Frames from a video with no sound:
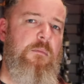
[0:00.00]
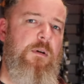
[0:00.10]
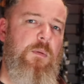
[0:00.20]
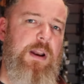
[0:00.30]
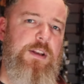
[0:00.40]

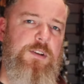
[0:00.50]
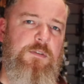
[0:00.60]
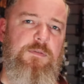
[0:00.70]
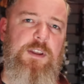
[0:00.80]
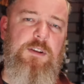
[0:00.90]
but what I do
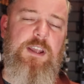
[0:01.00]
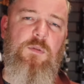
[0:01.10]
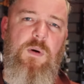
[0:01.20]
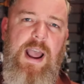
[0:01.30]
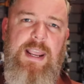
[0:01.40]
feel
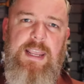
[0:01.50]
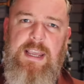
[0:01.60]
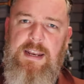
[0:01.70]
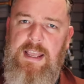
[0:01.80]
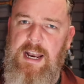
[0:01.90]
in racking
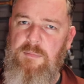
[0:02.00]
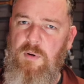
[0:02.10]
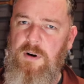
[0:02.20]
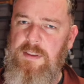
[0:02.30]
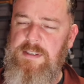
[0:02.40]
it, and I
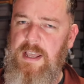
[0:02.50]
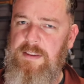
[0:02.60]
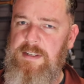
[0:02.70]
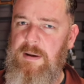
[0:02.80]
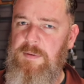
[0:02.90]
pointed this out in
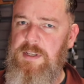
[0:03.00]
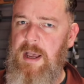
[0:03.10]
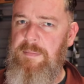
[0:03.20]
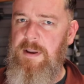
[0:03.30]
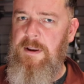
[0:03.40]
the
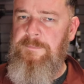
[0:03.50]
tabletop,